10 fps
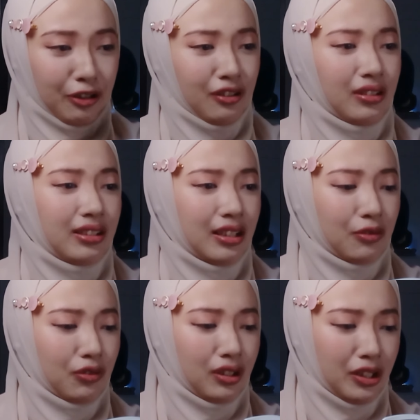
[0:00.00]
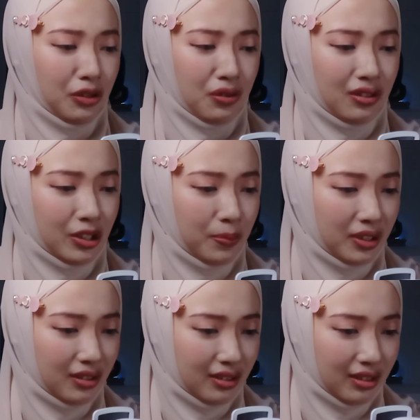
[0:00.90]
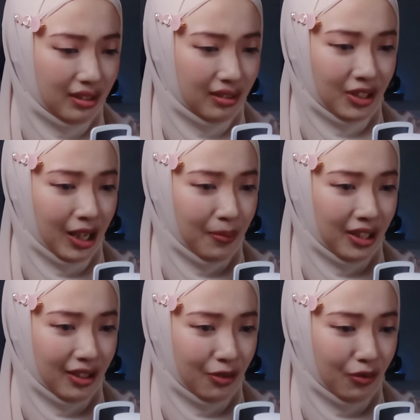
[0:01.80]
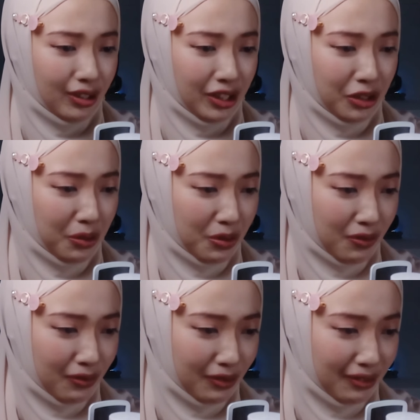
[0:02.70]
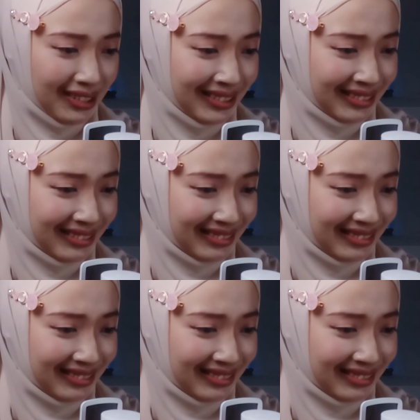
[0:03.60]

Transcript: I don't know, is that really useless? Because sometimes that's really useful.